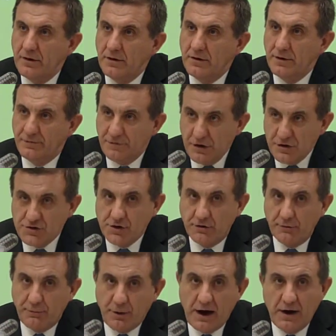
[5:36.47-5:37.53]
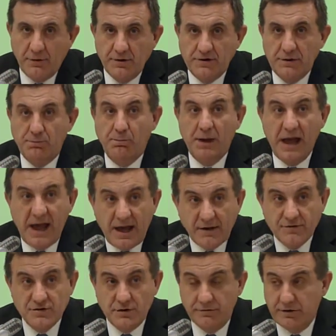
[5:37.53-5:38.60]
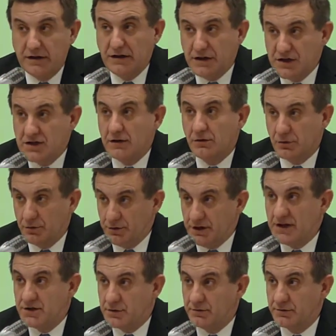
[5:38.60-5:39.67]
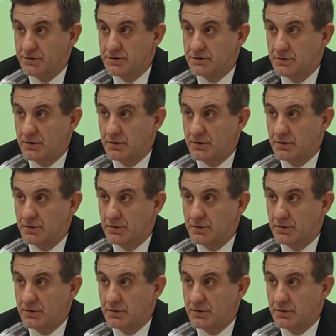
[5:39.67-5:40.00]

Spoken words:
the future of power depends on the initial conditions,